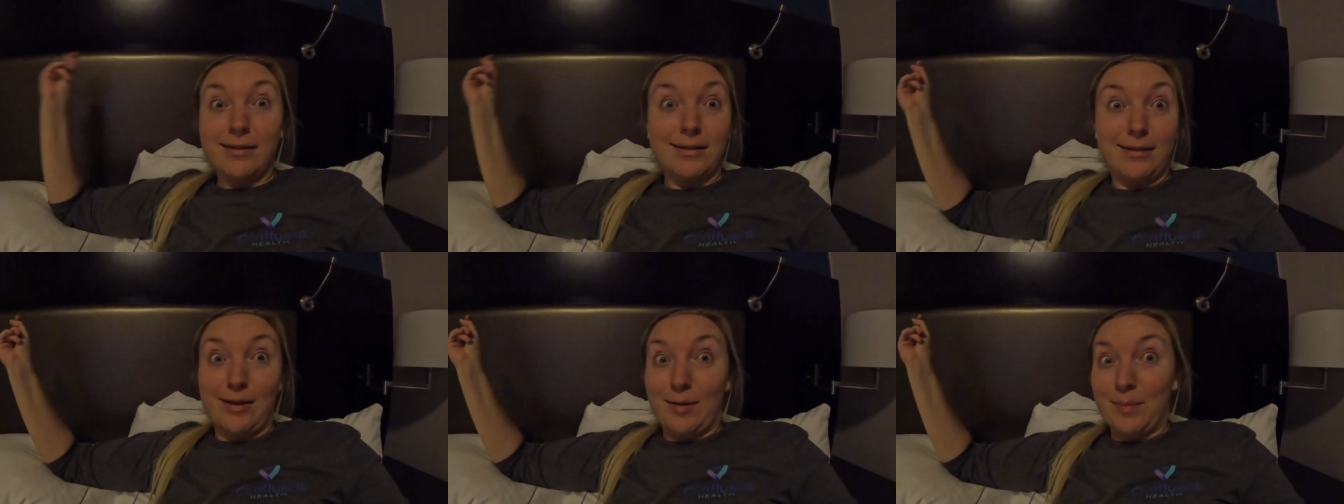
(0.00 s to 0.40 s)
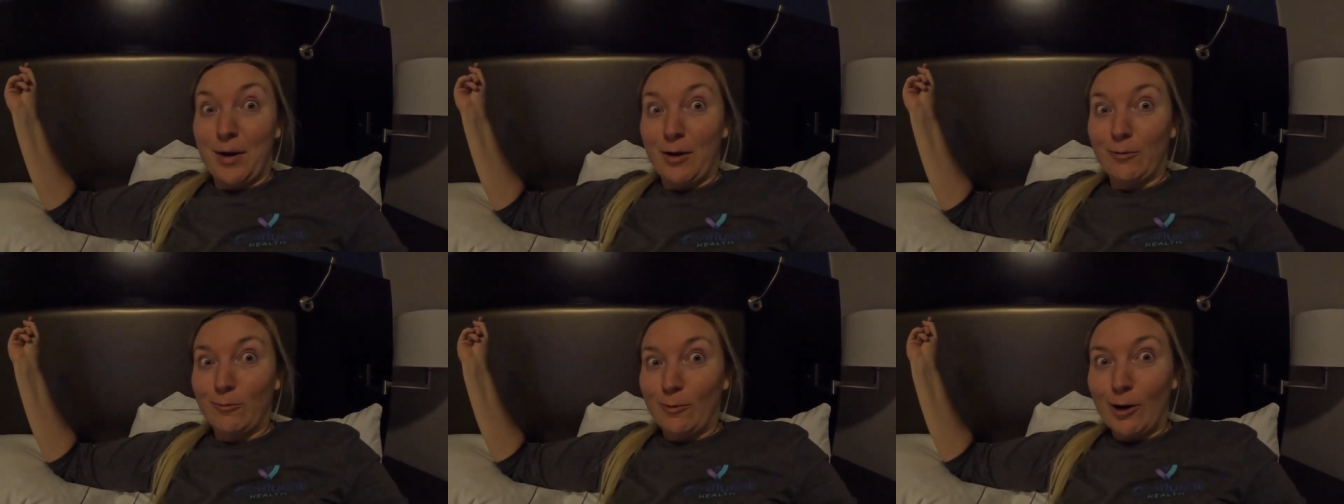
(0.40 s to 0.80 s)
seeing
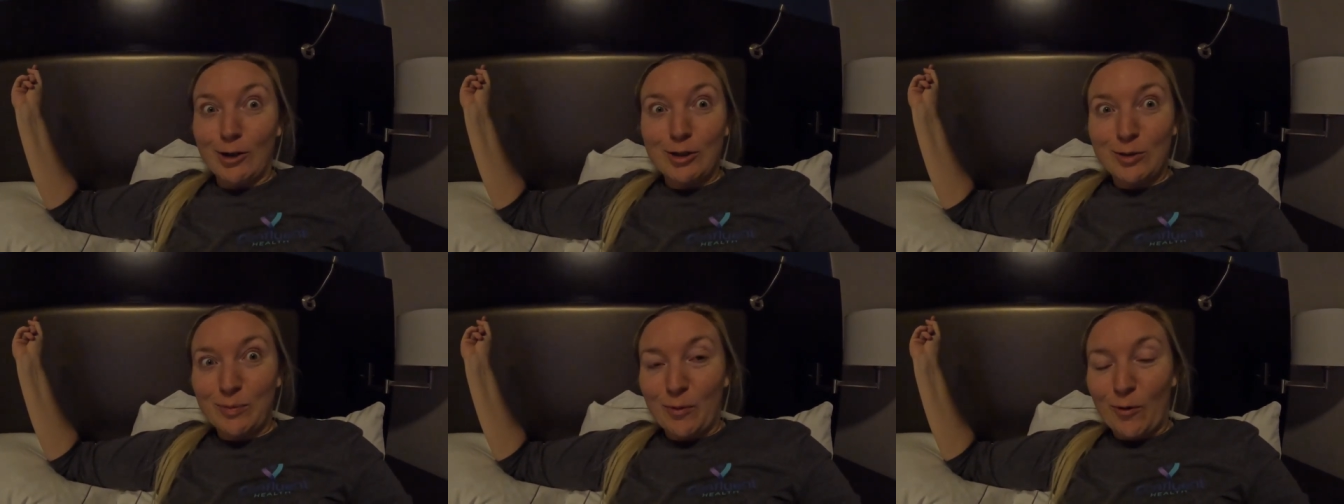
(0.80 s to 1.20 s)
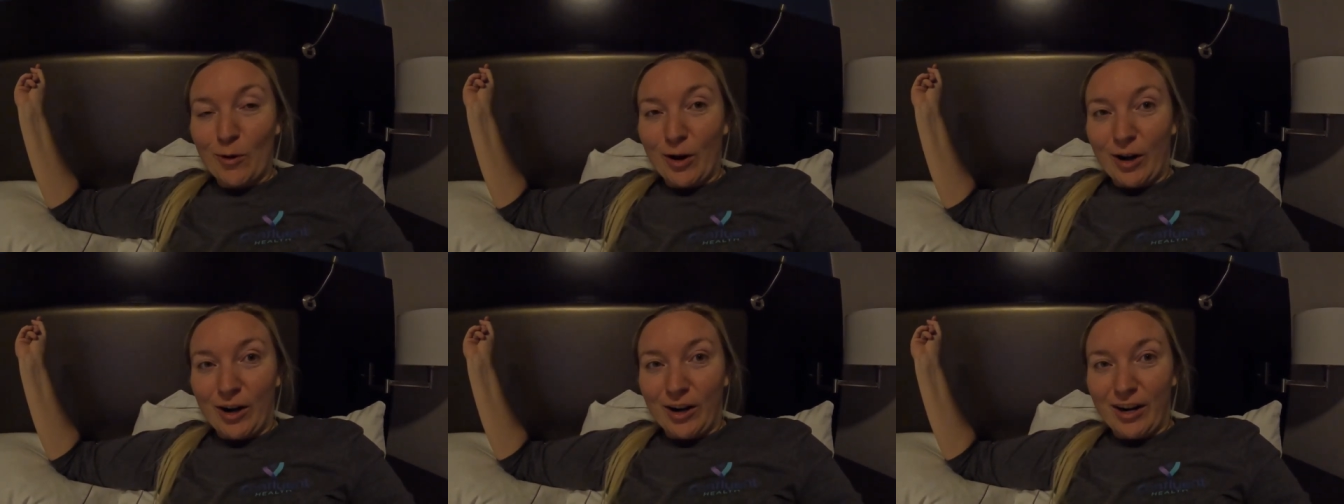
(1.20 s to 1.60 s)
Mount
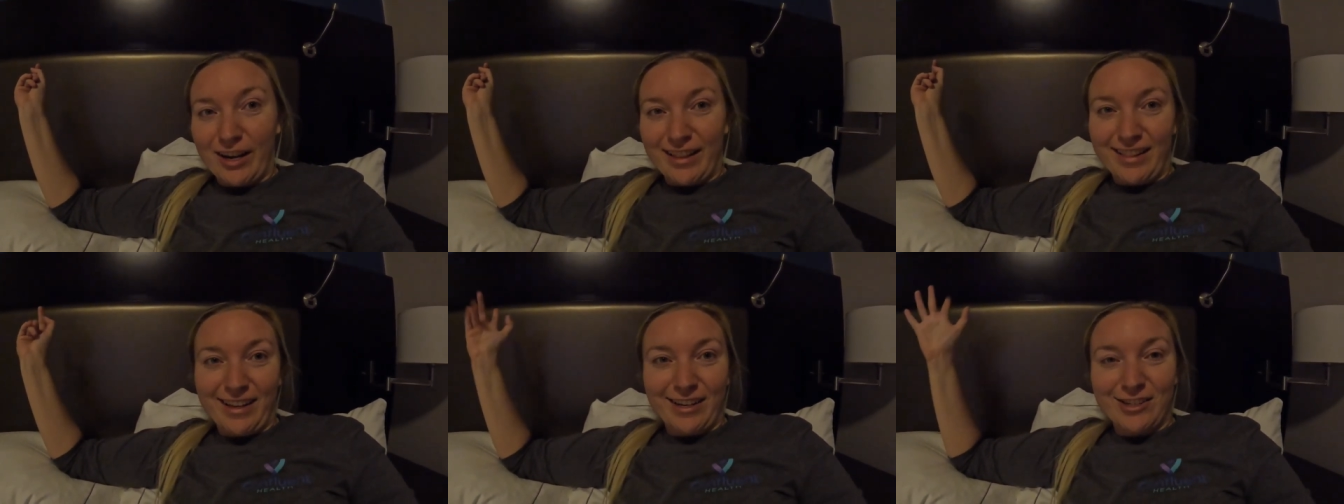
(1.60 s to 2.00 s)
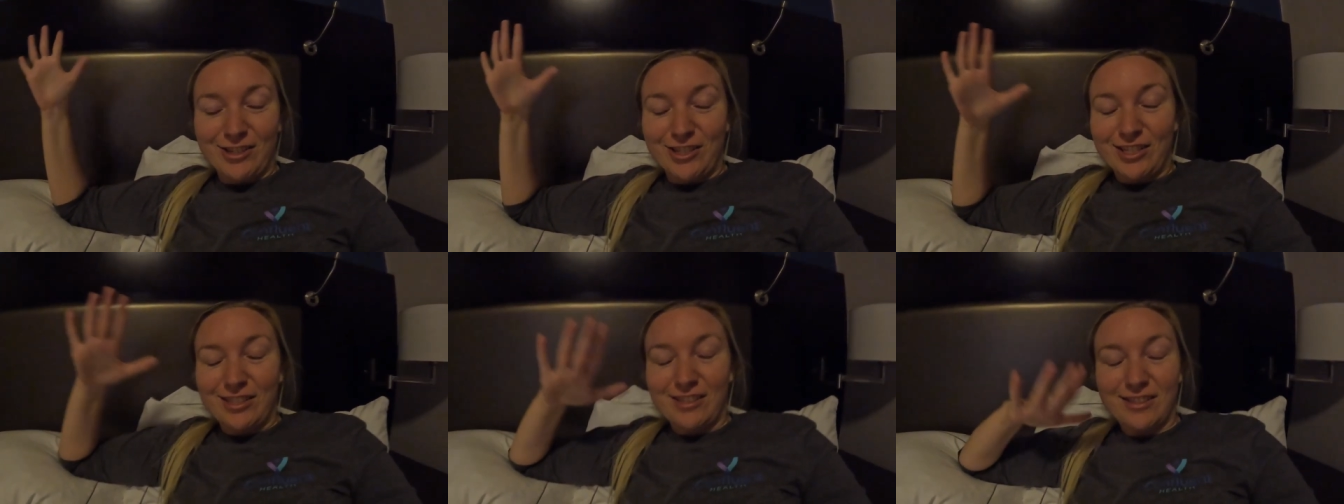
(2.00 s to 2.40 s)
Rushmore, and then
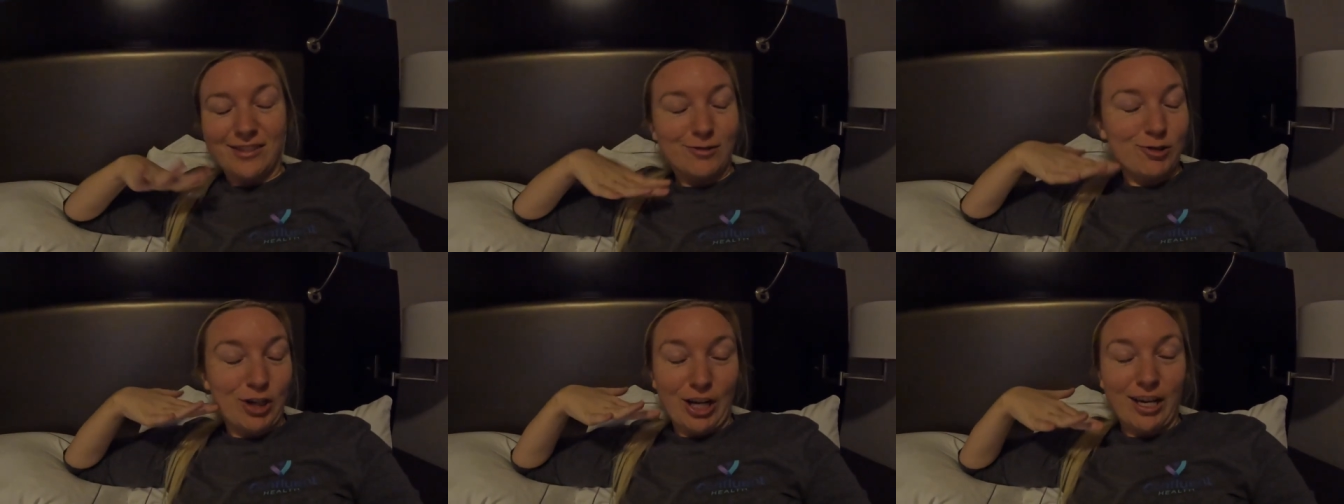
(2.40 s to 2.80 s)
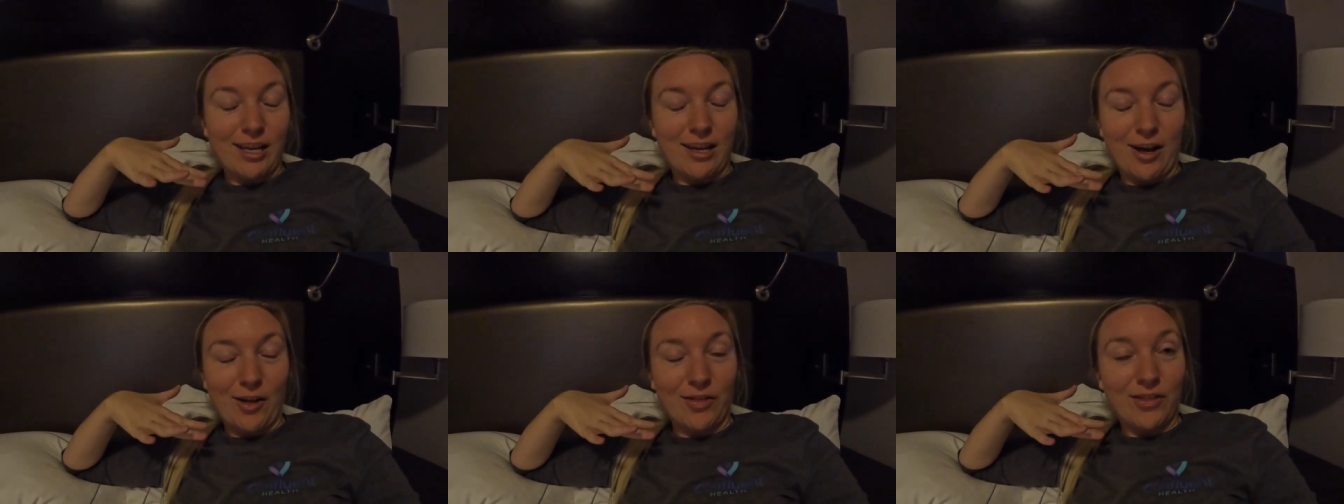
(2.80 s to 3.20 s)
just
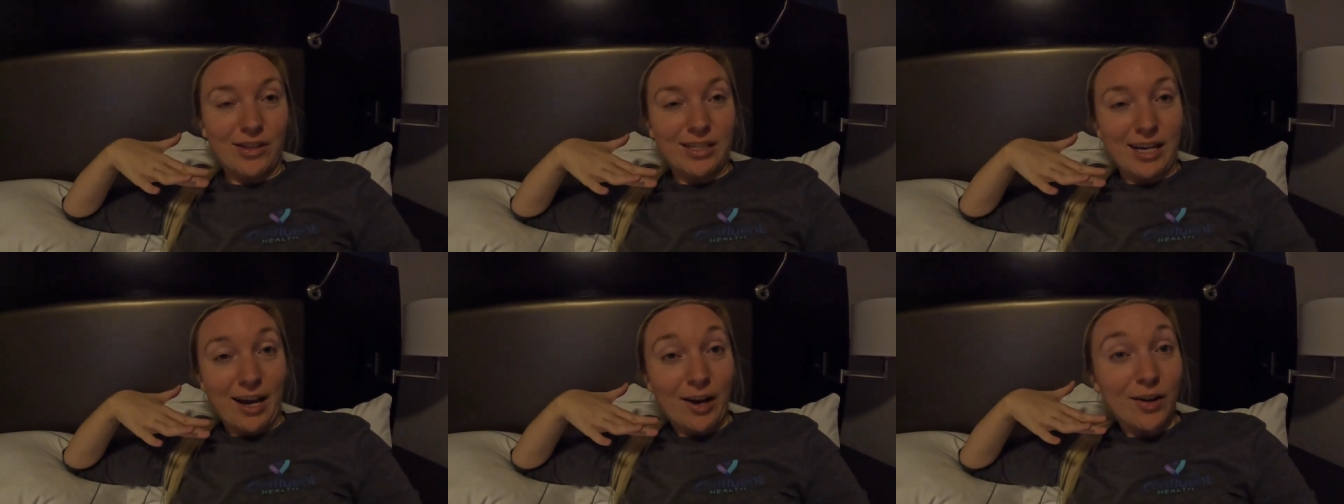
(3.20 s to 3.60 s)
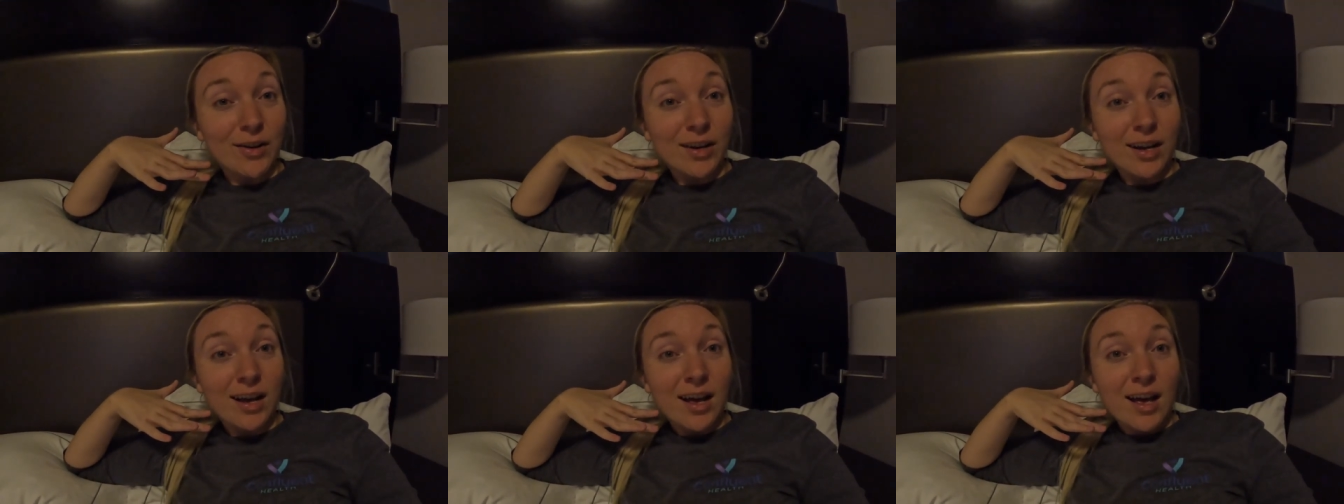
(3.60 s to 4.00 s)
checking out the
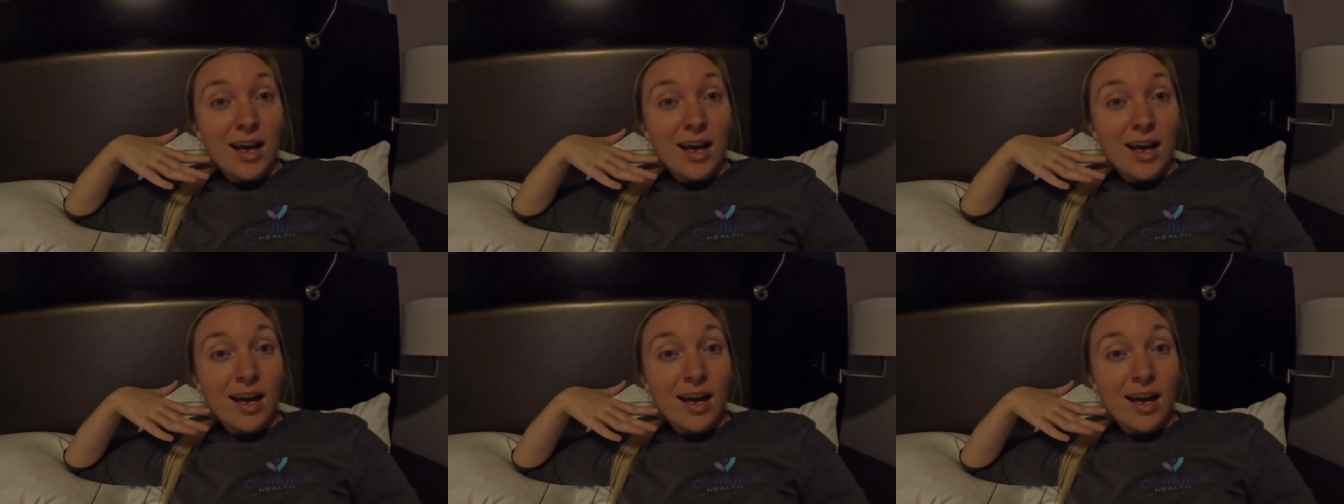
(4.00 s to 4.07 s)
town.